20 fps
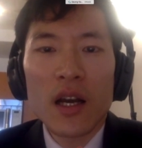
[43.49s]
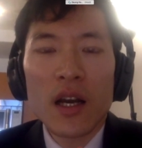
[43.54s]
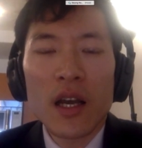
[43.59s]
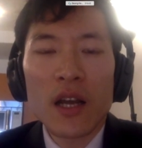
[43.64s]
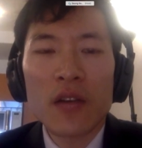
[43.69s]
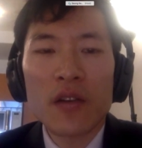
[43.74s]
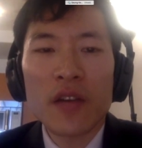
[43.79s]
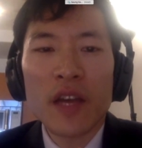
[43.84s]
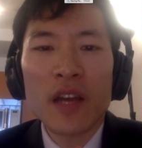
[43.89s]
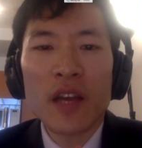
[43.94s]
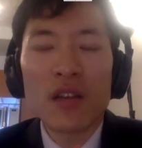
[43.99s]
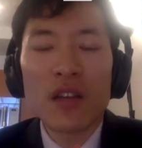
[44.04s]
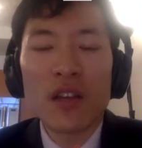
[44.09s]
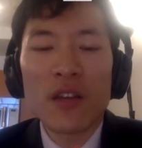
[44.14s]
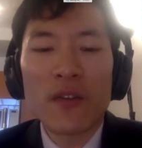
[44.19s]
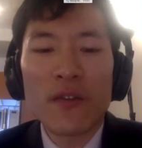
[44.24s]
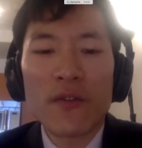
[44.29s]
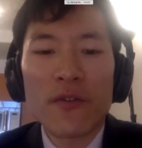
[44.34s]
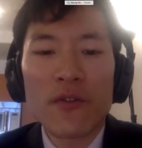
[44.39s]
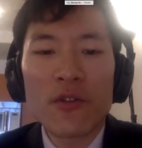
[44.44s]
And again,
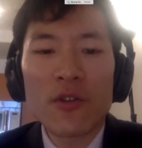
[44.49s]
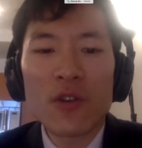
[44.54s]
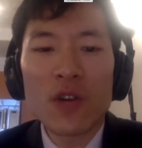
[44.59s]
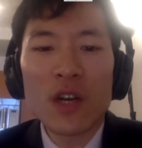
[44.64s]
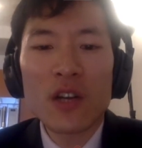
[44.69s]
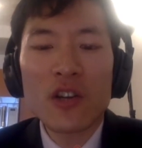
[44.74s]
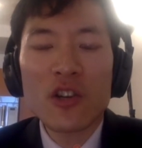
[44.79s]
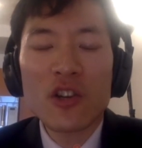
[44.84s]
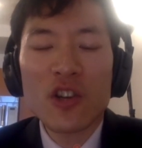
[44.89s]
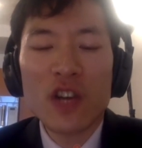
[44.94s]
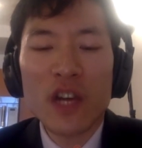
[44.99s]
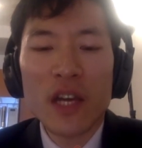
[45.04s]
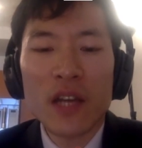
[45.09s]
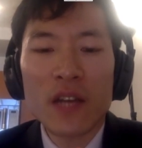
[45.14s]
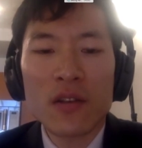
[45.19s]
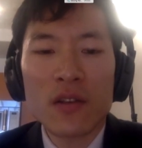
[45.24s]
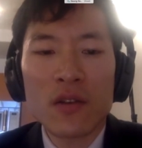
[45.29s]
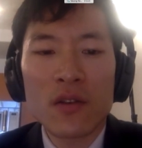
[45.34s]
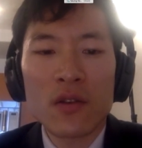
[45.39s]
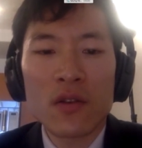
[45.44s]
if you are
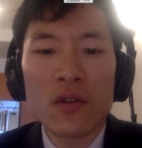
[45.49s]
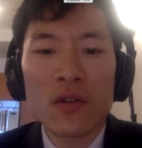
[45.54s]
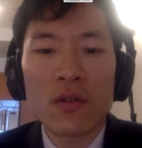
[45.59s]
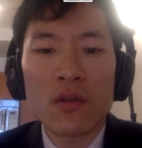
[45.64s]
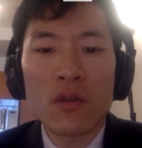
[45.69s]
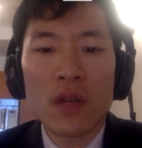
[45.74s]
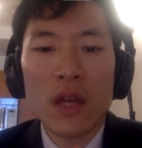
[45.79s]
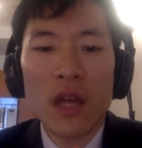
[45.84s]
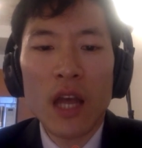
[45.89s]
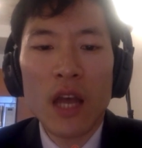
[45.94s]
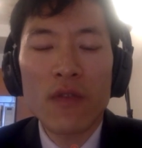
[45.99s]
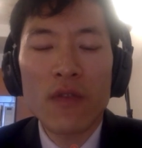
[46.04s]
trying to